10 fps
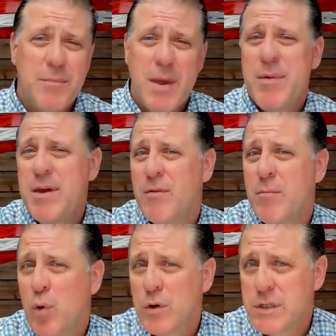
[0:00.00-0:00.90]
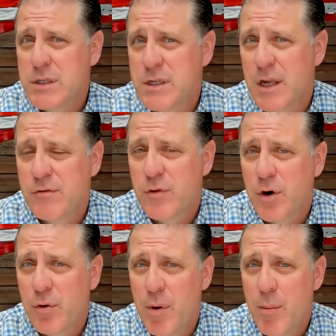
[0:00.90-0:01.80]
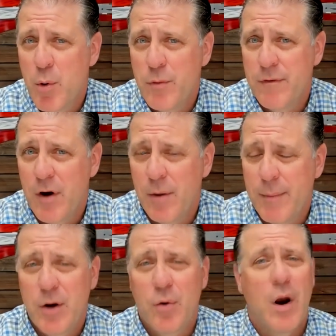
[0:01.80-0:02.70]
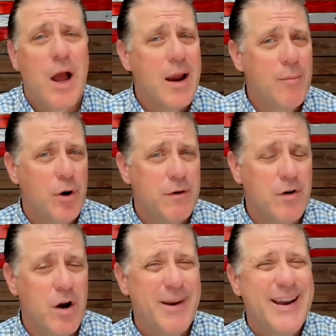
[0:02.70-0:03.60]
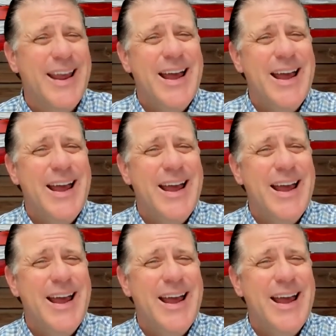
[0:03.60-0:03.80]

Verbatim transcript: maybe even more successful in a remote environment or a hybrid environment.